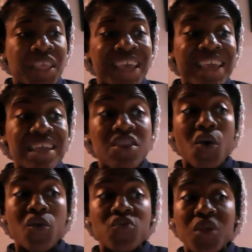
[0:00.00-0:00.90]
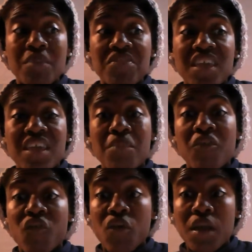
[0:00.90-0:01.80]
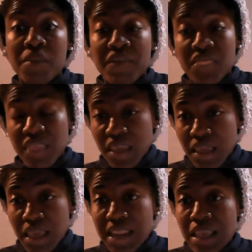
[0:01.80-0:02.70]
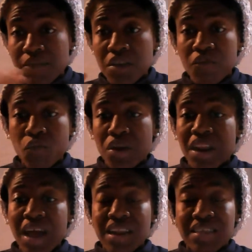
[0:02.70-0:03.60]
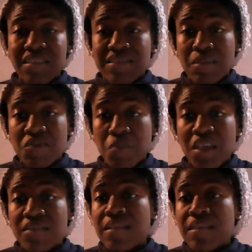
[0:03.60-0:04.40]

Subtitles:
he knows what I'm thinking before I'm even thinking it, even if we're not in the same space.